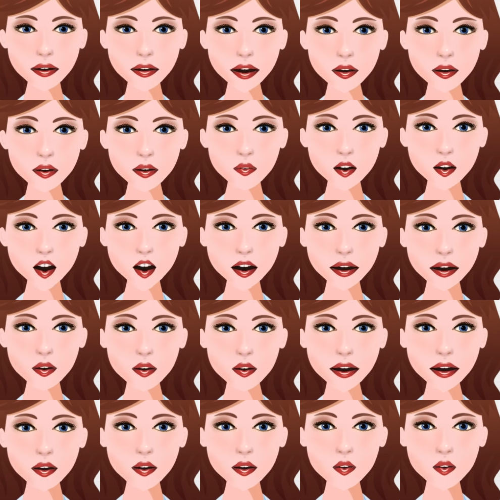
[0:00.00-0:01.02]
Other films
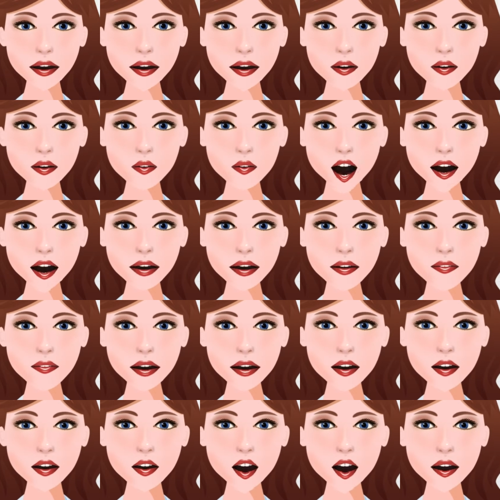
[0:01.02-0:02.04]
she is known for
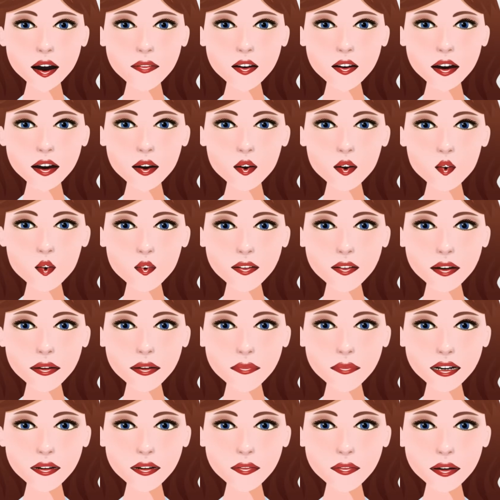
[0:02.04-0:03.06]
include All the Right
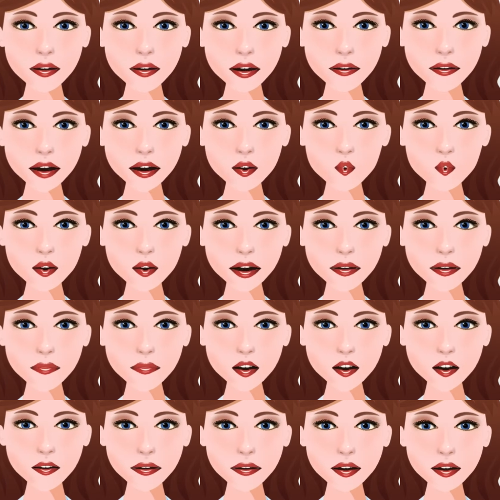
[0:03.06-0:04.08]
Moves, The Beverly
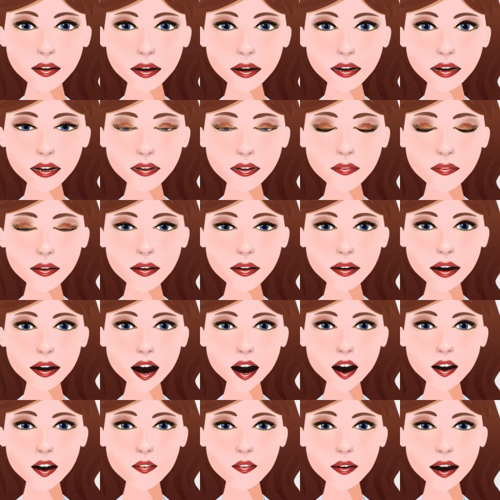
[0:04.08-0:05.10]
Hillbillies,
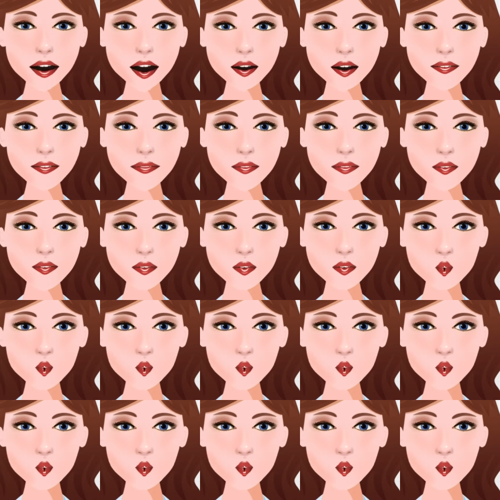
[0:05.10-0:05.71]
Howard the Duck,